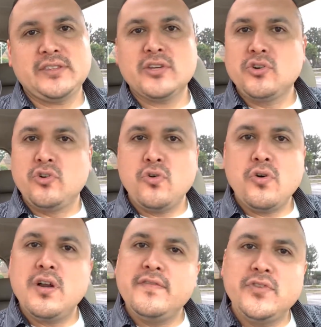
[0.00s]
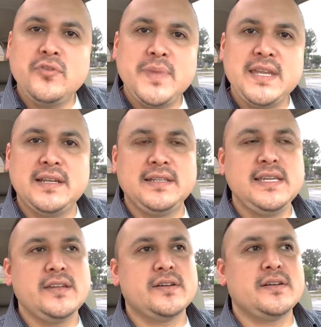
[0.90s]
at the core of you being a
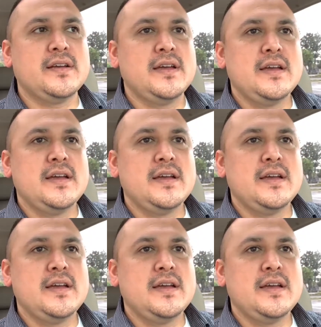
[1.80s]
leader,